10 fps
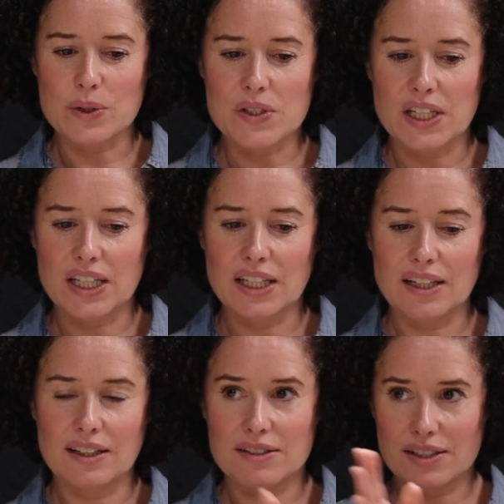was
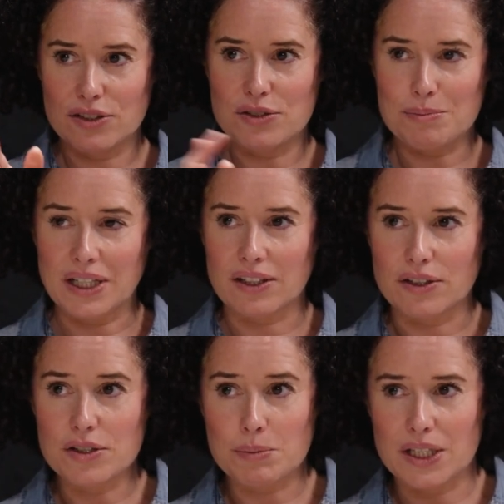he didn't use
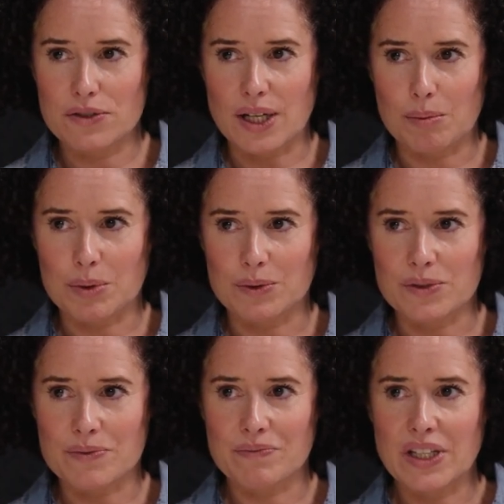mangoes, but he used
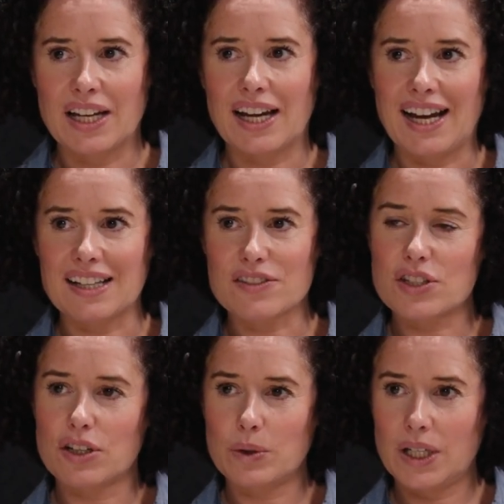apples. And
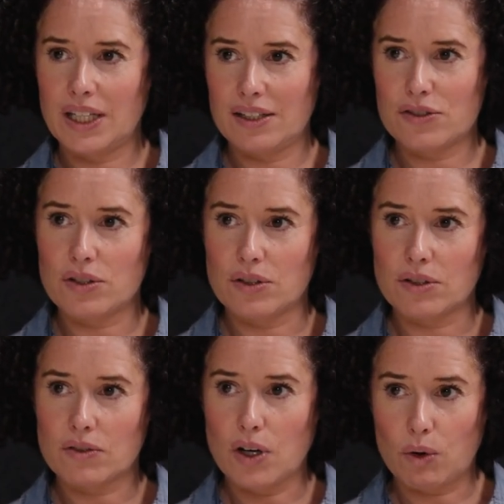so he took
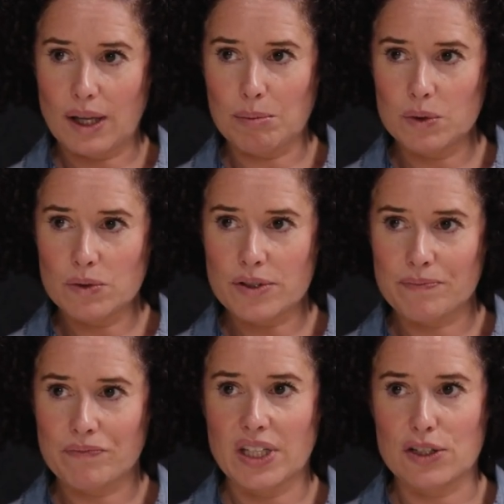whole apples,
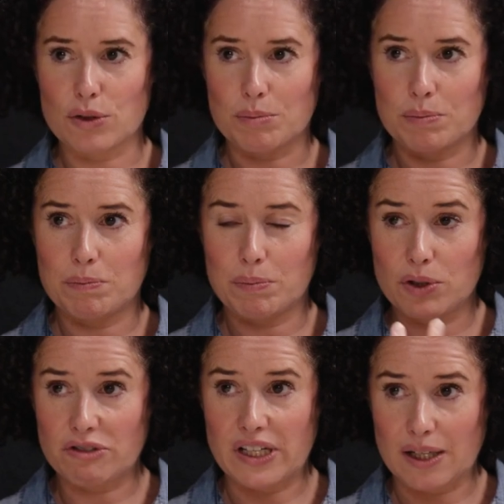he took
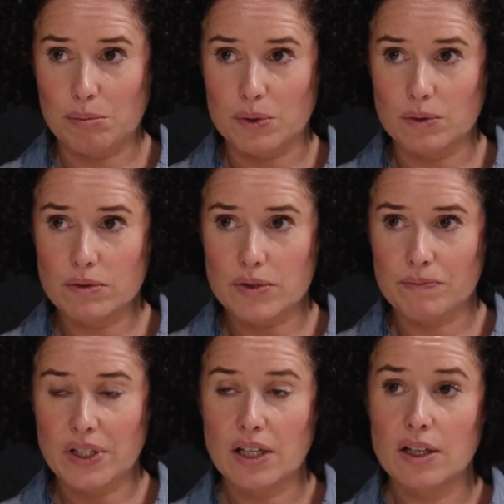pureed apples.
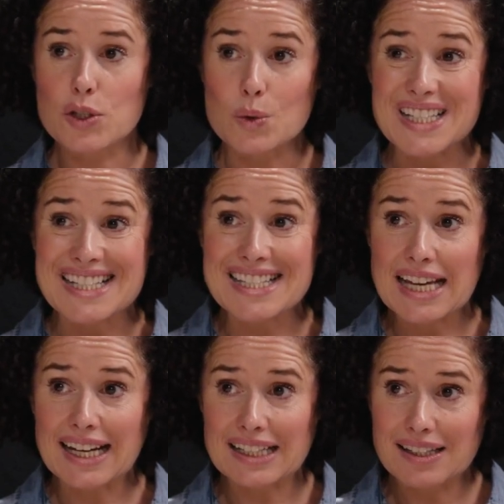So it was
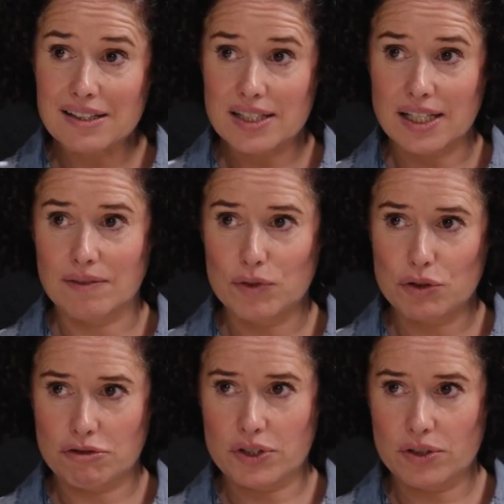exactly the same
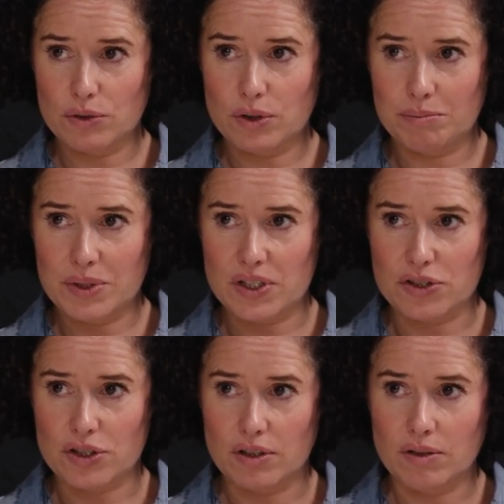nutritional
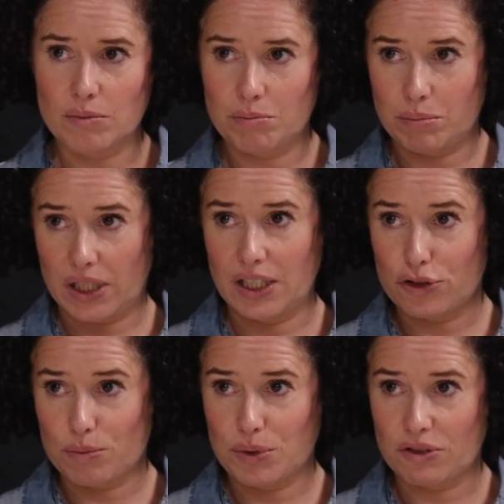composition, but he
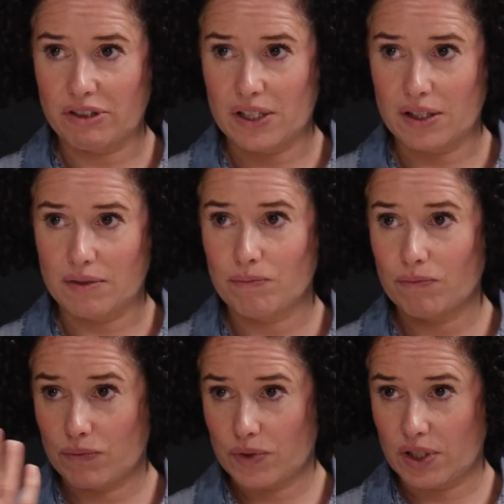just pureed it.
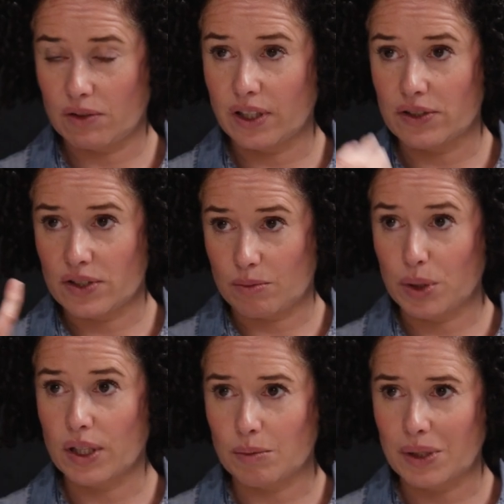So like you said,
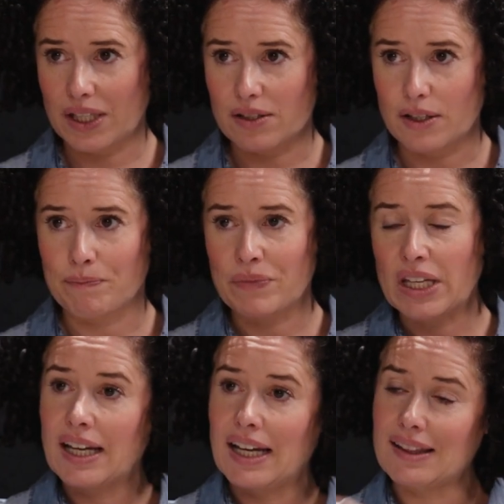put it in a blender.
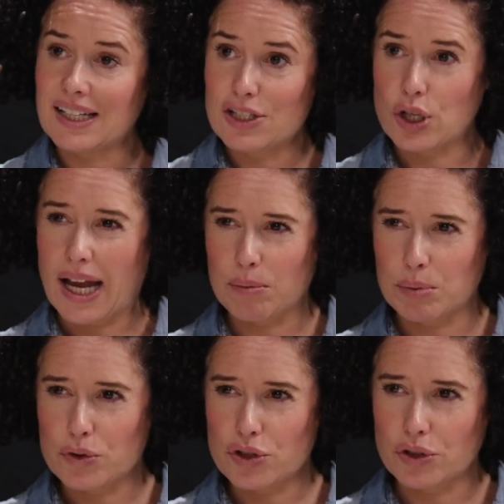And then he took
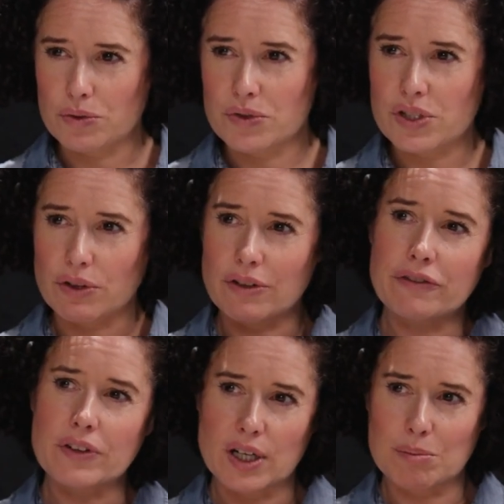apple juice. So the
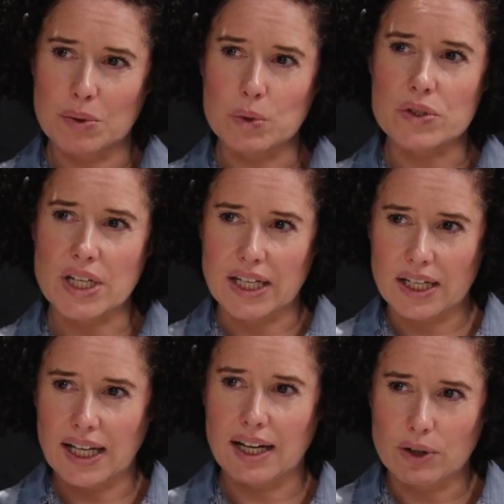fibre was
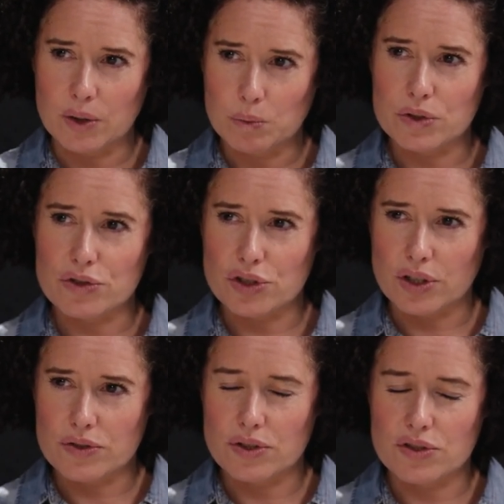taken out. It was
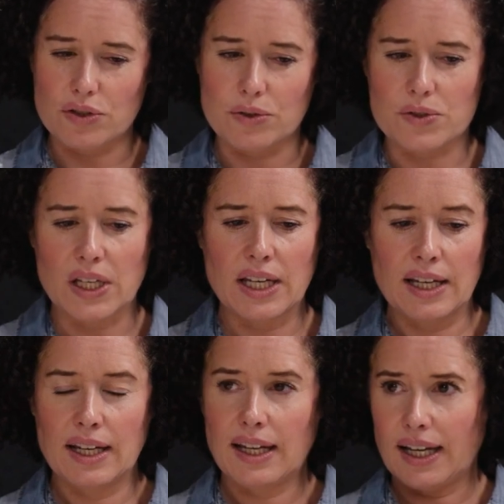just the juice.
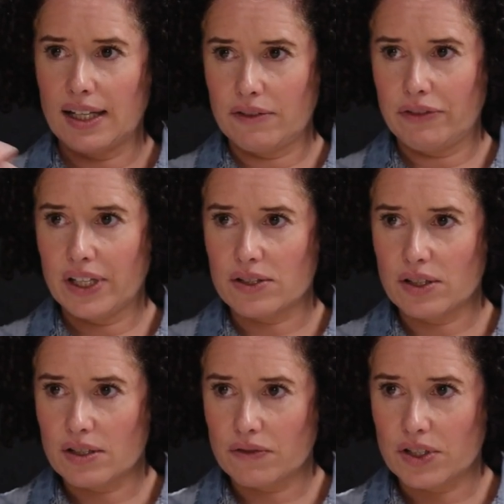And he fed it to
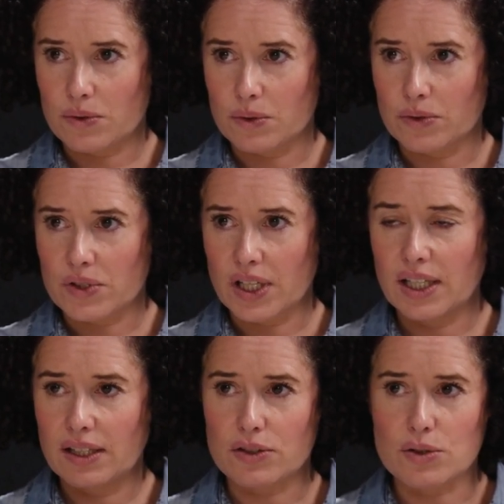individuals. And
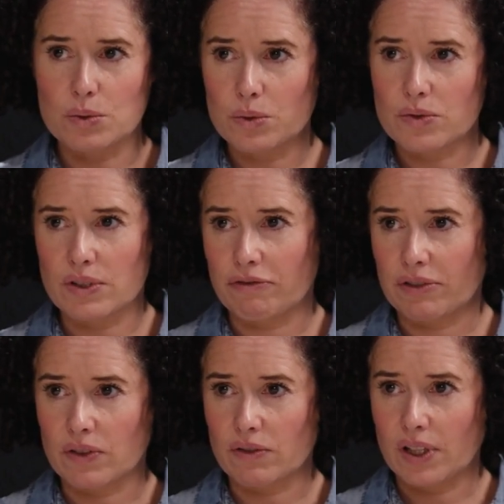he looked at all
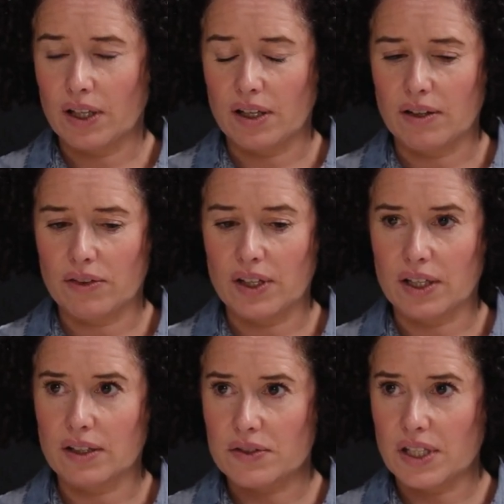different
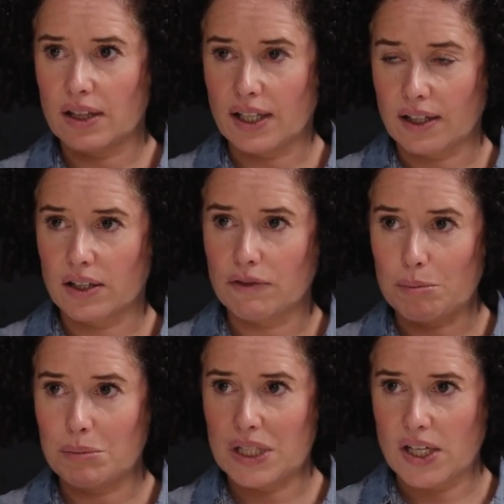things in that kind of
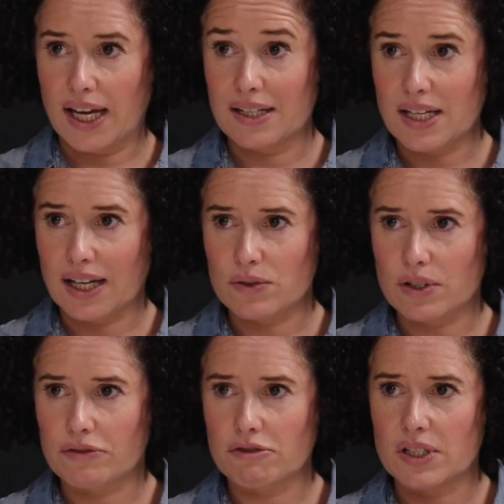immediate 8 hours
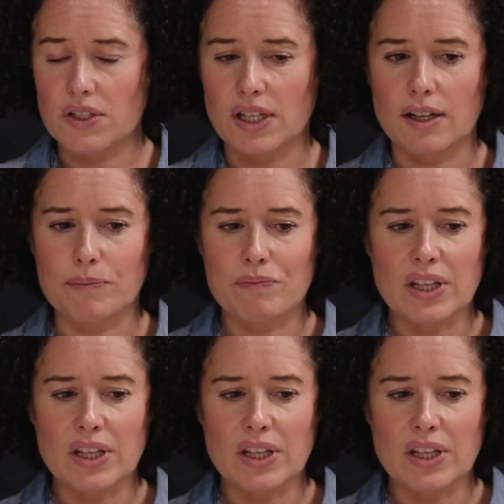after eating it.